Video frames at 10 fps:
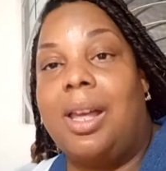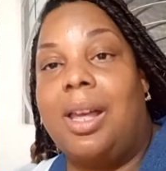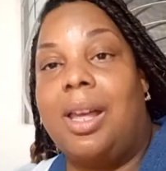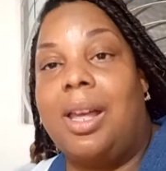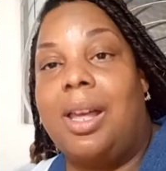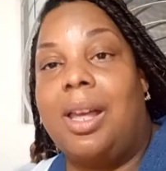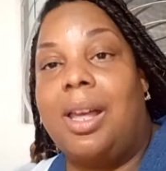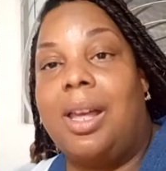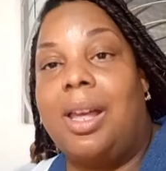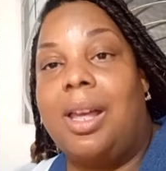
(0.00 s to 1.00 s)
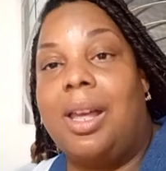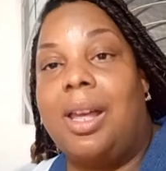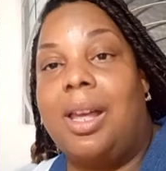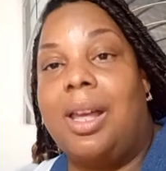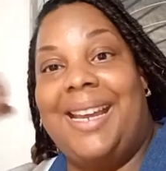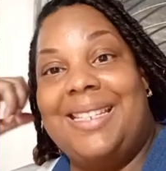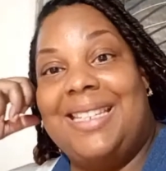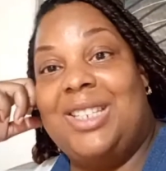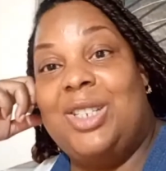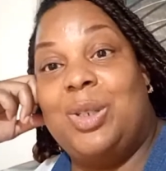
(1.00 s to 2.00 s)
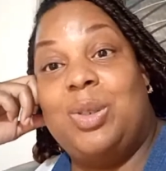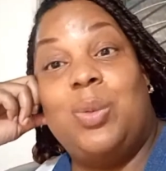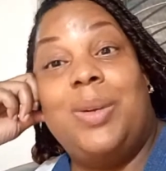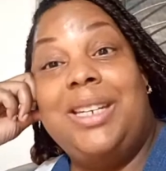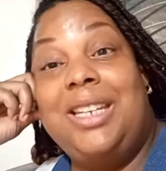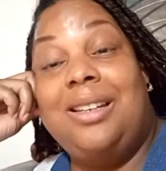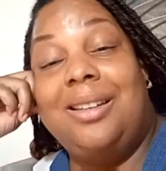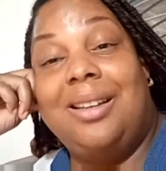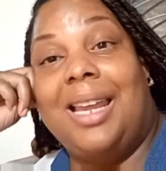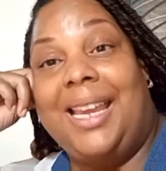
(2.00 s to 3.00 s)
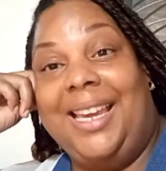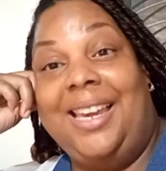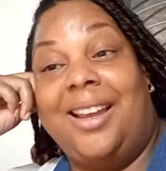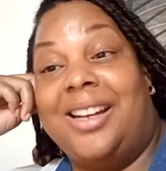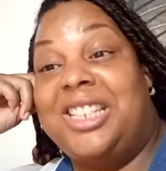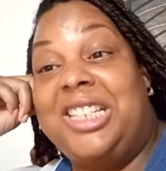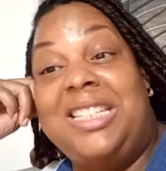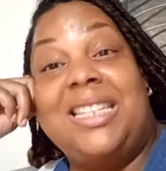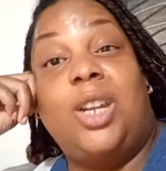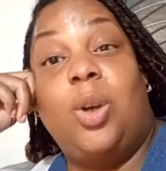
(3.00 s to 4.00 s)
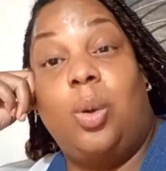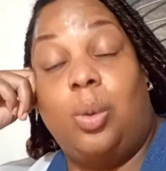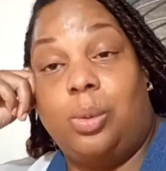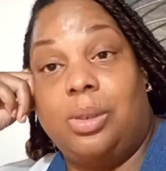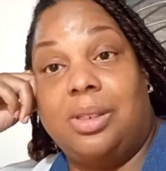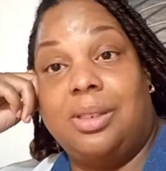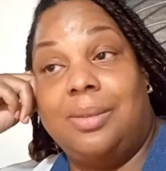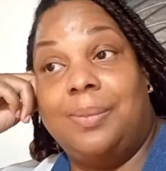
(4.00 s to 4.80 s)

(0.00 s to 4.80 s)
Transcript: But the other day I said to Jojo, what did it look like here? And she said, oh,